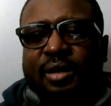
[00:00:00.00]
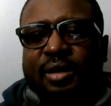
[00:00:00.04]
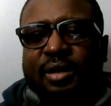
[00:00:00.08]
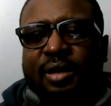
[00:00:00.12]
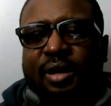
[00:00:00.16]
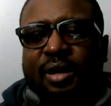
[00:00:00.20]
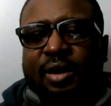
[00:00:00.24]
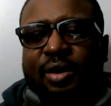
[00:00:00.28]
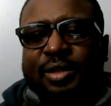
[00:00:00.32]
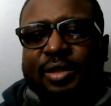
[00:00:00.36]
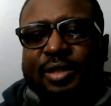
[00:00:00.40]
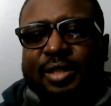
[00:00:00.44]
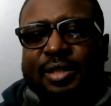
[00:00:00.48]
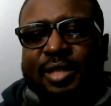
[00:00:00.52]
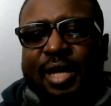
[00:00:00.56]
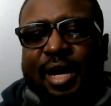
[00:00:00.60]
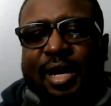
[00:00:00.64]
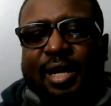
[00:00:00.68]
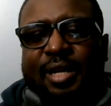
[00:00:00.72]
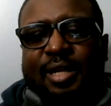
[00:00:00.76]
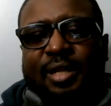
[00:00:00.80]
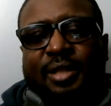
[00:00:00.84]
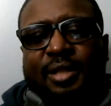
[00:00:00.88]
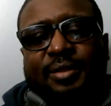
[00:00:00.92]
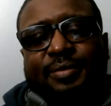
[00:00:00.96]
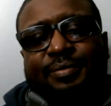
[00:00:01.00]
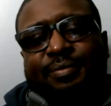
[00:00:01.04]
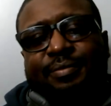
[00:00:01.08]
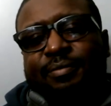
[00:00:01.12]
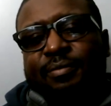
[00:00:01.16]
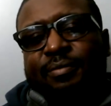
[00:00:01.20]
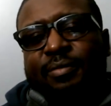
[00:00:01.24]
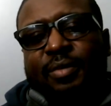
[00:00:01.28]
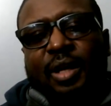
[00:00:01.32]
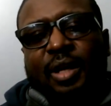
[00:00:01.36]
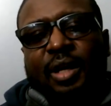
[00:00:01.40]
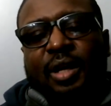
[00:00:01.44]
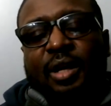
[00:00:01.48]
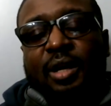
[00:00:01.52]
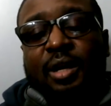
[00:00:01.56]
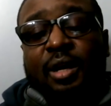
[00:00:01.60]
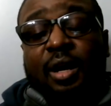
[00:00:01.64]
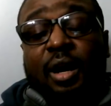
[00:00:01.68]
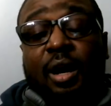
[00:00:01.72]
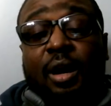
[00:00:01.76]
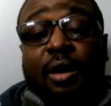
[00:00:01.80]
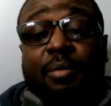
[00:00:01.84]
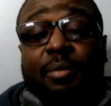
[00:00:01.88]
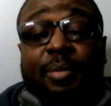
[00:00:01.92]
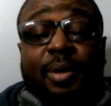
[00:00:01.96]
Oh, as a tight end.
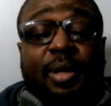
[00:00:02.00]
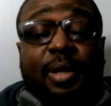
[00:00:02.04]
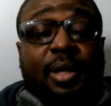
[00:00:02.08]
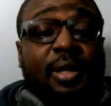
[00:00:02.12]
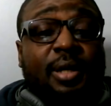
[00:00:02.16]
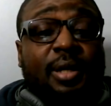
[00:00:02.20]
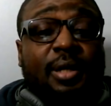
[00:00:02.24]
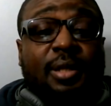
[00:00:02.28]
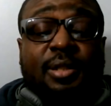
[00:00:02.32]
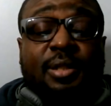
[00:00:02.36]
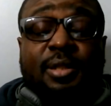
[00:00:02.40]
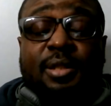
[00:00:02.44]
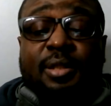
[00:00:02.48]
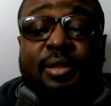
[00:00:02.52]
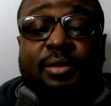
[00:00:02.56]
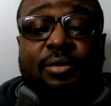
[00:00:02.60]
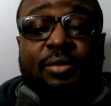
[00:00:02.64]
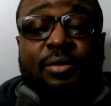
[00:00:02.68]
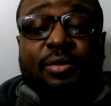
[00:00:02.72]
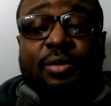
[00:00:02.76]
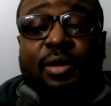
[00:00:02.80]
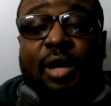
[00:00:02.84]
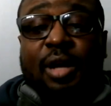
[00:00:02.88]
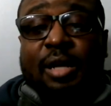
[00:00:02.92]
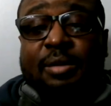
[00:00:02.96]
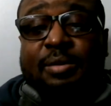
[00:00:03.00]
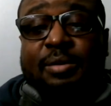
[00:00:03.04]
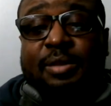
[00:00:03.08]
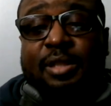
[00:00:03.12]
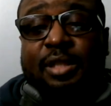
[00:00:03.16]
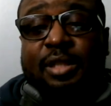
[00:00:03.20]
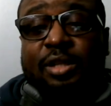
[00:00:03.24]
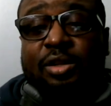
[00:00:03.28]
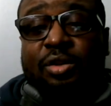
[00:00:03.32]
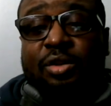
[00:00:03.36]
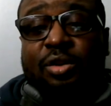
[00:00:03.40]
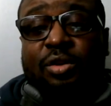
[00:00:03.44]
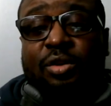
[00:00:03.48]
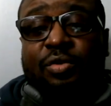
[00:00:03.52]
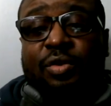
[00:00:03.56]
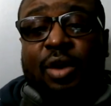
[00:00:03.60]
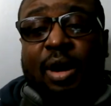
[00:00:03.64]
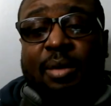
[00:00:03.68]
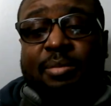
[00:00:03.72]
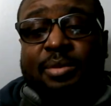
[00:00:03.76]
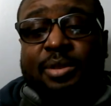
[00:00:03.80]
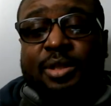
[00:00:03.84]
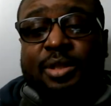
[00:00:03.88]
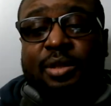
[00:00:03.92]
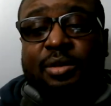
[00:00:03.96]
Oh man, listen, I'm still on
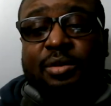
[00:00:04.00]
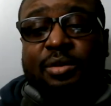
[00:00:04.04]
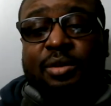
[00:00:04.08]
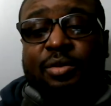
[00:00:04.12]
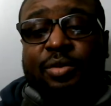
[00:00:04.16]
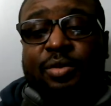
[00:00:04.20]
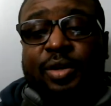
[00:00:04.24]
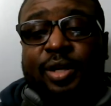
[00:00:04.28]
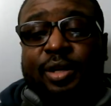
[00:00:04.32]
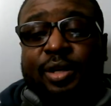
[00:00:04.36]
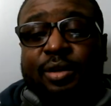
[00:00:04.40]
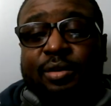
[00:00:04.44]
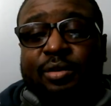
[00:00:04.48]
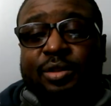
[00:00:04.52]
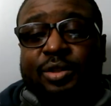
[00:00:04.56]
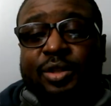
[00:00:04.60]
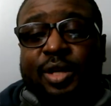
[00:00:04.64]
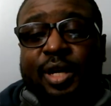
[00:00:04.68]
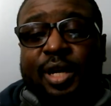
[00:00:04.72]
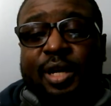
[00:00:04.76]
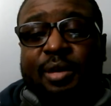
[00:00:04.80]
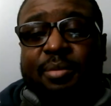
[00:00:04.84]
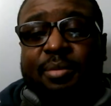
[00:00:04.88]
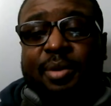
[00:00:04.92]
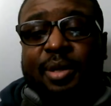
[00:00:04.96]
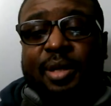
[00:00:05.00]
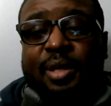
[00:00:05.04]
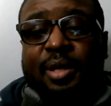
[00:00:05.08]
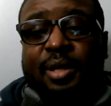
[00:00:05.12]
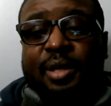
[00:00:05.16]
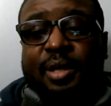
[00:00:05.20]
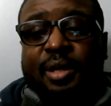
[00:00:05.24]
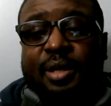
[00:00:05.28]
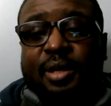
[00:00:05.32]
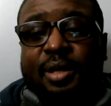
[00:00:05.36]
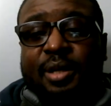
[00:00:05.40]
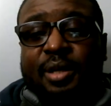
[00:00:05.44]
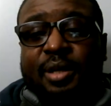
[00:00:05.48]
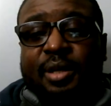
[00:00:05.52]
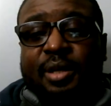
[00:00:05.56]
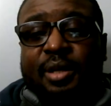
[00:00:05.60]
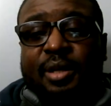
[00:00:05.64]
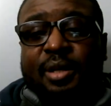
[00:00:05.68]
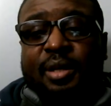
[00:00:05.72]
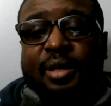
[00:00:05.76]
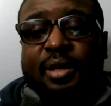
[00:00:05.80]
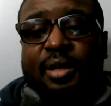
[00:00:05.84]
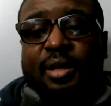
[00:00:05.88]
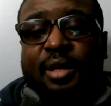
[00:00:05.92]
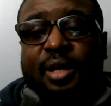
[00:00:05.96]
the Rico train, man.
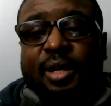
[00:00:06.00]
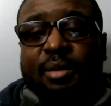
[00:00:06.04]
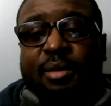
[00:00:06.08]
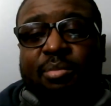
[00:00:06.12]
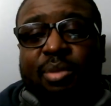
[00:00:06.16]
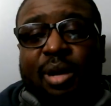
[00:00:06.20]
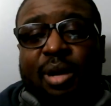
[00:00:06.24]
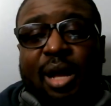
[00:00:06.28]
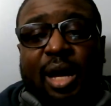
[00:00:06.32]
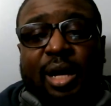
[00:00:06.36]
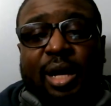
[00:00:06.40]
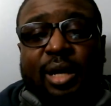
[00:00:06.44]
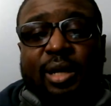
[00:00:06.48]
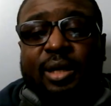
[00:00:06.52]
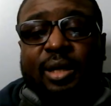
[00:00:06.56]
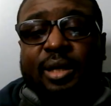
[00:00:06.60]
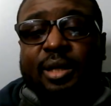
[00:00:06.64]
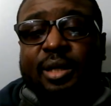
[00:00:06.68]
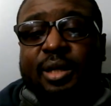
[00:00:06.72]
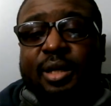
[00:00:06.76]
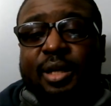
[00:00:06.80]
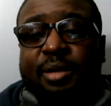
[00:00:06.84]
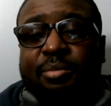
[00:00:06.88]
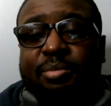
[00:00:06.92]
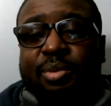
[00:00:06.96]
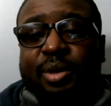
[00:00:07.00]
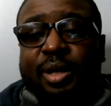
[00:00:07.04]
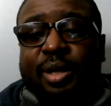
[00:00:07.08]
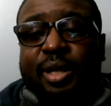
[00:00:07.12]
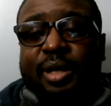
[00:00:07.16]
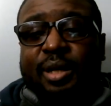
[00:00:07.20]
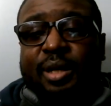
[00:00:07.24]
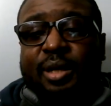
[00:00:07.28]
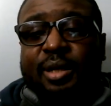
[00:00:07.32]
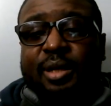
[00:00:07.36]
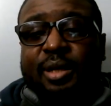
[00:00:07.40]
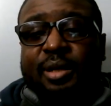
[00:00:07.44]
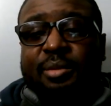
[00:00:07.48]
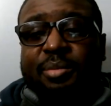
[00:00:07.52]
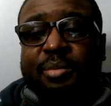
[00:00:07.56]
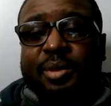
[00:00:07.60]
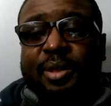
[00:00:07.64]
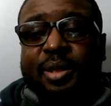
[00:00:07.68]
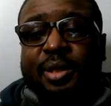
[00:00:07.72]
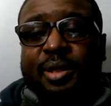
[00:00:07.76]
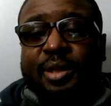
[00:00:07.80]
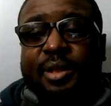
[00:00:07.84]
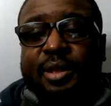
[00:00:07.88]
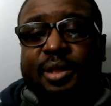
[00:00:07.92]
He blocking good, he playing good, man.